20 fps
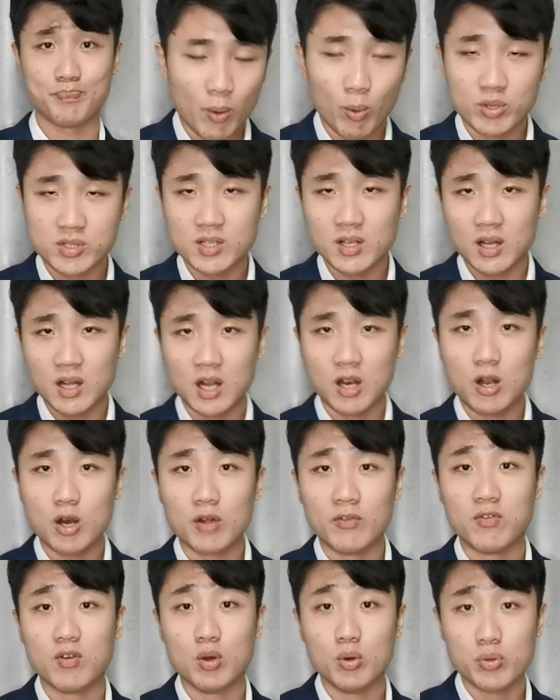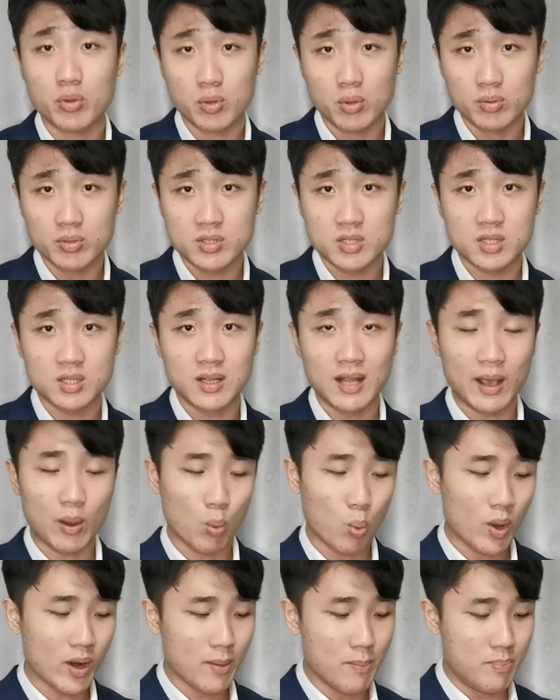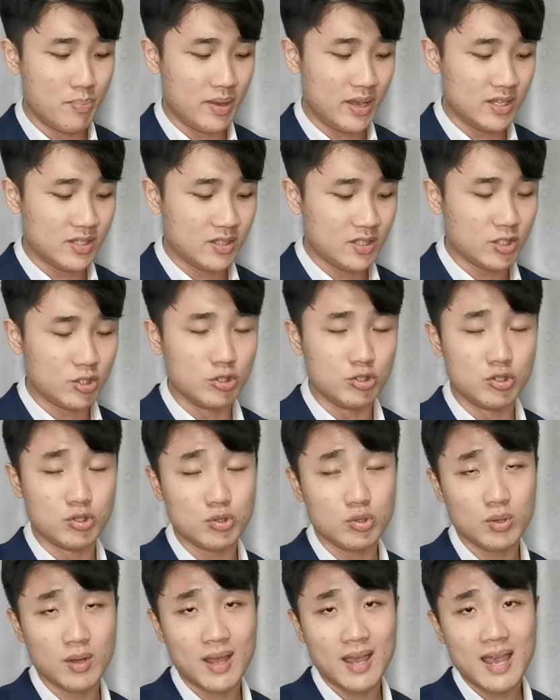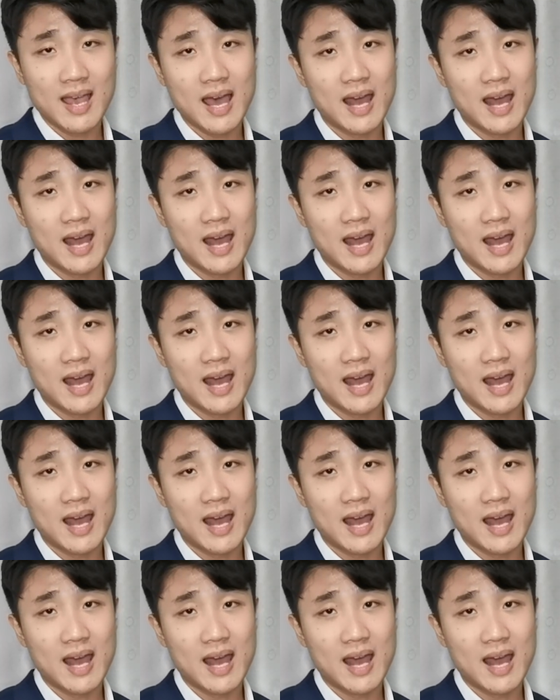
There wasn't a lot of low notes like what a bass need to do.